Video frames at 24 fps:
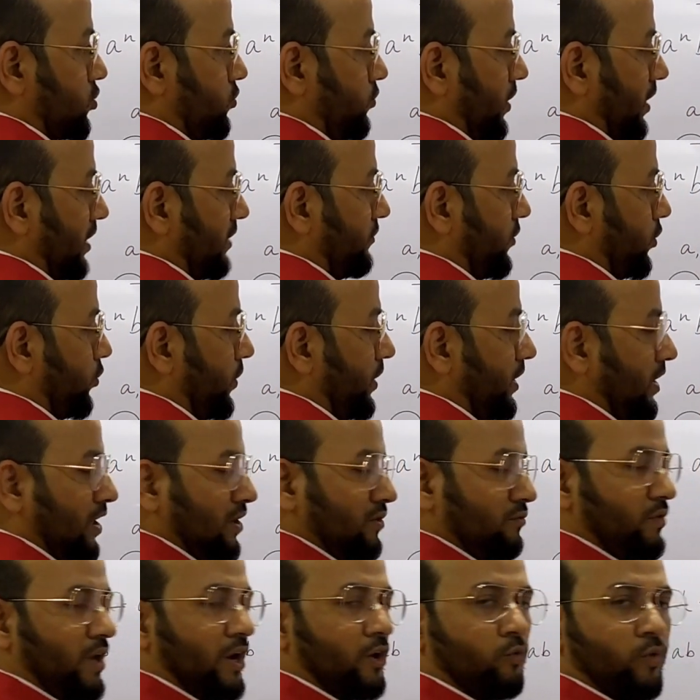So what are we doing?
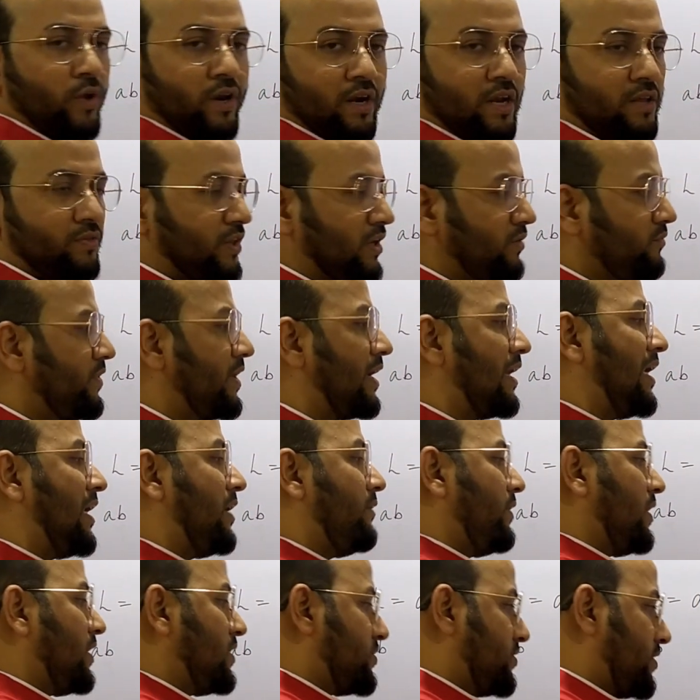We are doing nothing. We are
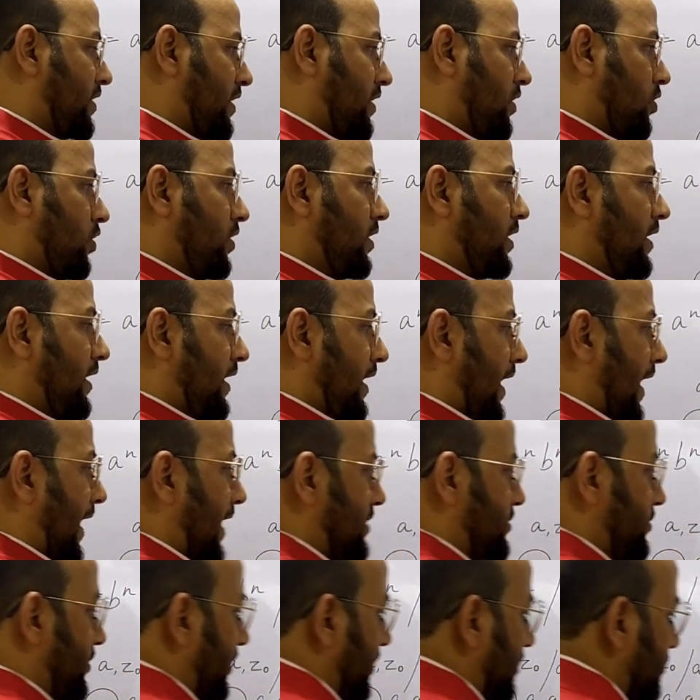leaving Z naught
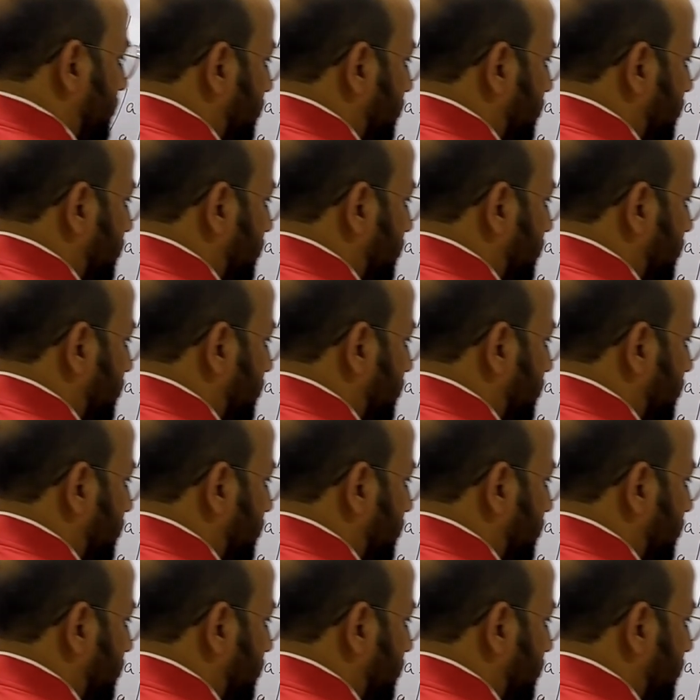as it